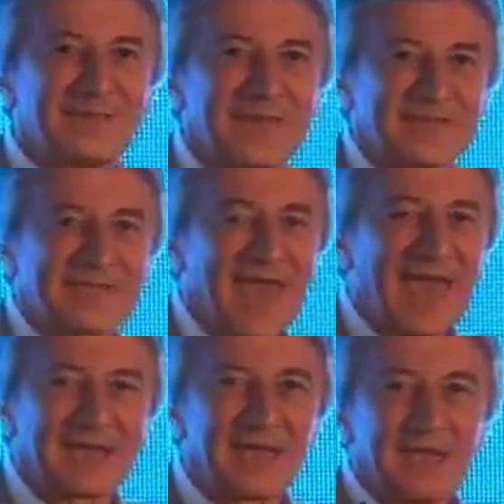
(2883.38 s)
of that
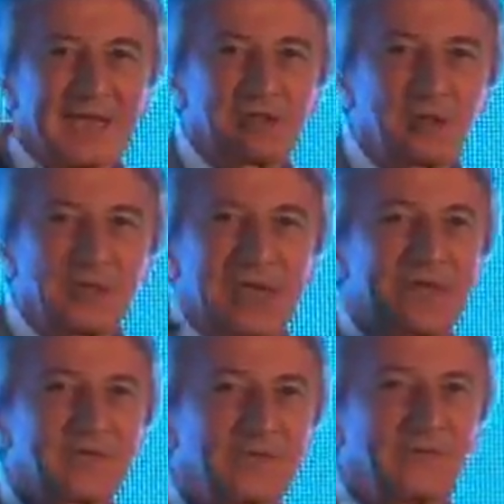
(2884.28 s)
stat. In 2
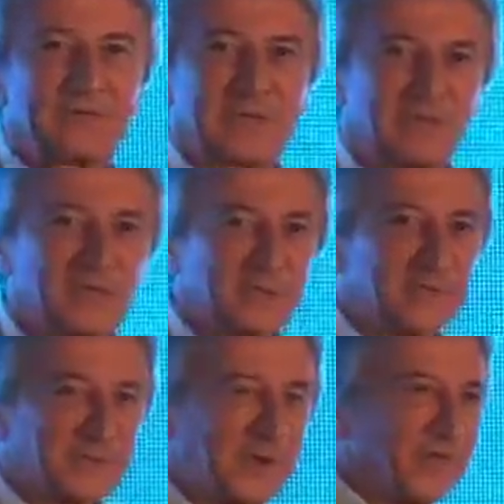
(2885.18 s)
days over the
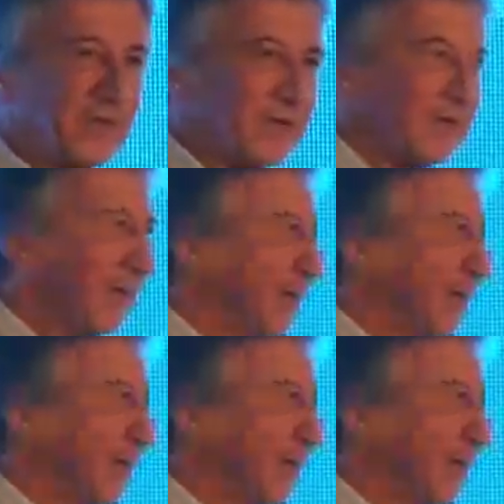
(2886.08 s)
Christmas period,